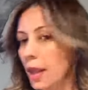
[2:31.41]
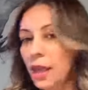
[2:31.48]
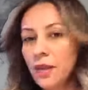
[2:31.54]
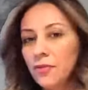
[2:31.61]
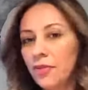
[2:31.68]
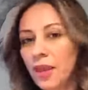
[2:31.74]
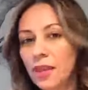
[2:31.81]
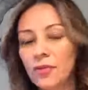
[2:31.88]

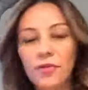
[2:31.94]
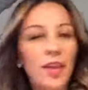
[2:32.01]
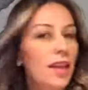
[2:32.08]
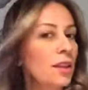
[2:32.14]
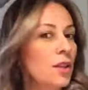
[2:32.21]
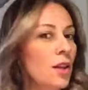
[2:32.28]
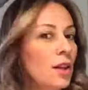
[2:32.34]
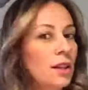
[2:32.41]
If
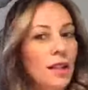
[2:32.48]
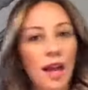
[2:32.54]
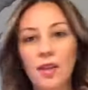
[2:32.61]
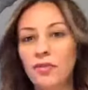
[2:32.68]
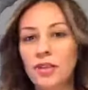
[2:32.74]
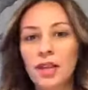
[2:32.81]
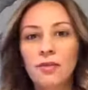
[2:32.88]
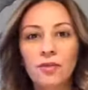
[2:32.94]
they look
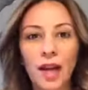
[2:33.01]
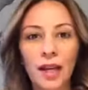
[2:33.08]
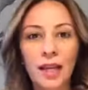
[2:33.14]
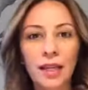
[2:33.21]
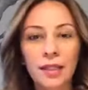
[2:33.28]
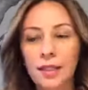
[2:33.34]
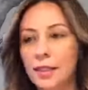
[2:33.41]
left and right